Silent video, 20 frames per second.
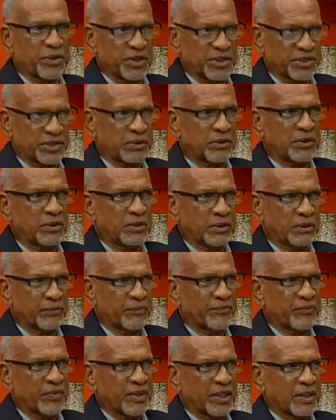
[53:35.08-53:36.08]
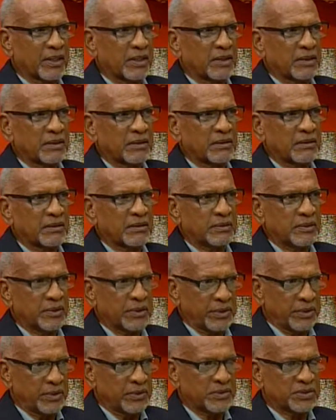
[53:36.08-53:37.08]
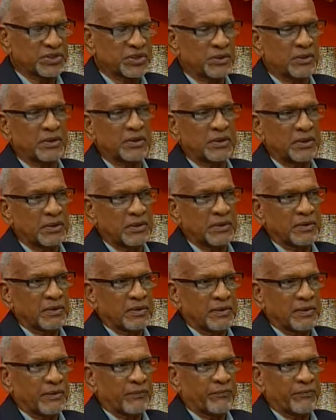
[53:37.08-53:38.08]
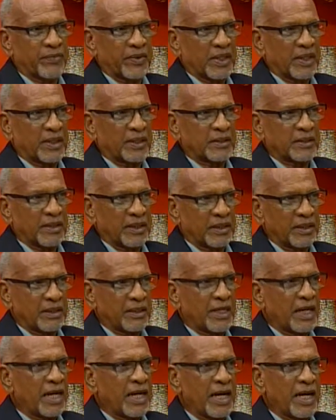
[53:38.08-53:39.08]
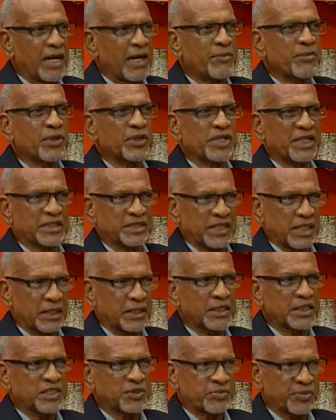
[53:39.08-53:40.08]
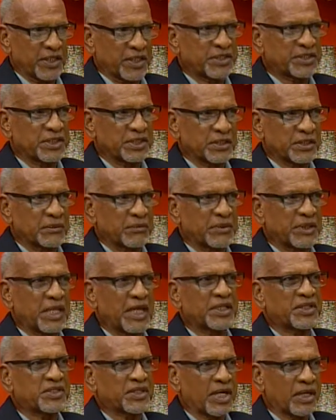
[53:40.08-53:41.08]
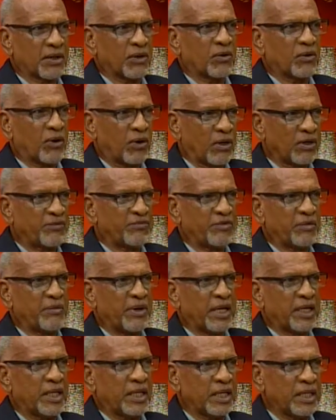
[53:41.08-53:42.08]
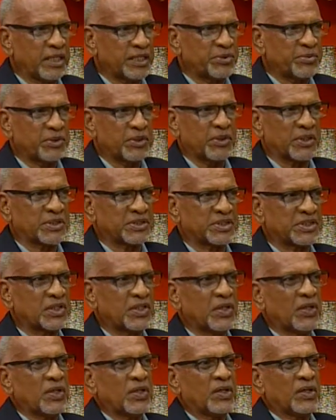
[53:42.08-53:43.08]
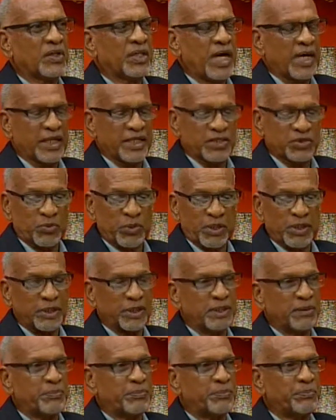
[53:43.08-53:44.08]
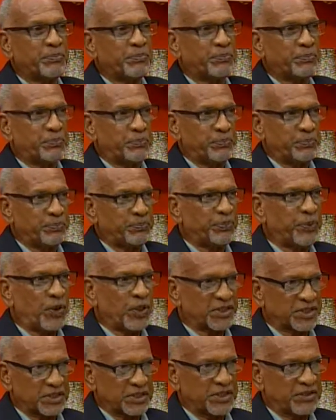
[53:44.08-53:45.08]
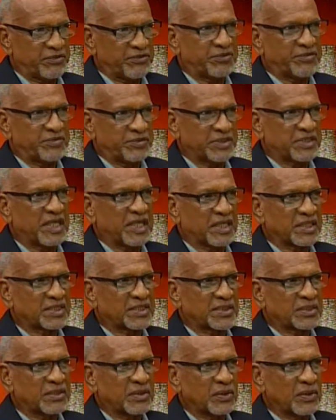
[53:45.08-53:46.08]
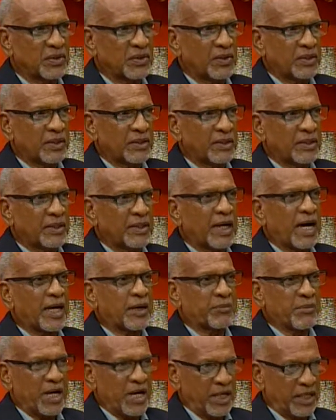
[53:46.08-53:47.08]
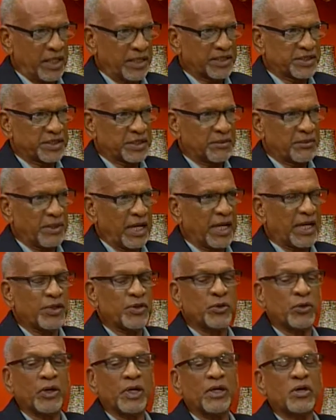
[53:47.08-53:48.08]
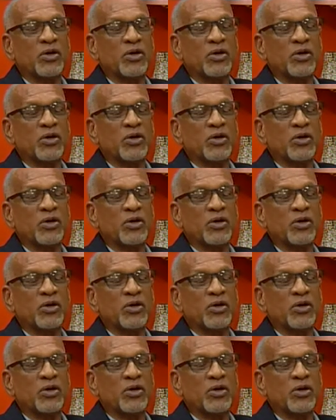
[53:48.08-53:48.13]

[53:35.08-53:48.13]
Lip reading: years ago. You know, so I am not exactly a spring chicken, but I thank God for my age, because that is one of the positive things. At my age, Tim, I know a